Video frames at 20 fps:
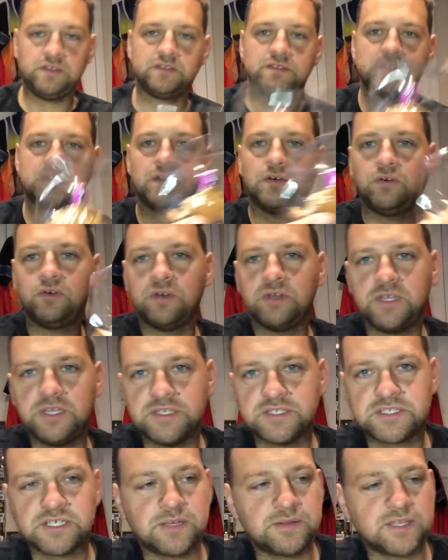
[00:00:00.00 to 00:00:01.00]
So it's
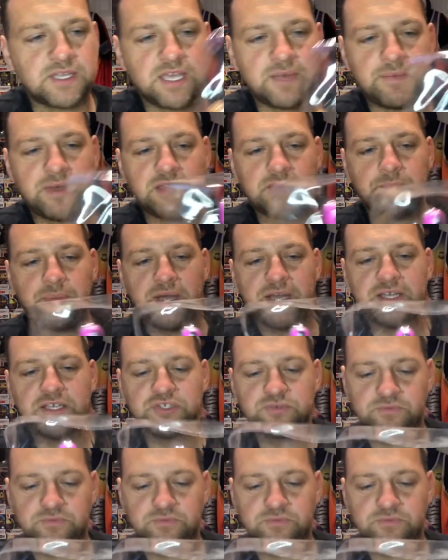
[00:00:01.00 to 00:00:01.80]
time to get them out of the package.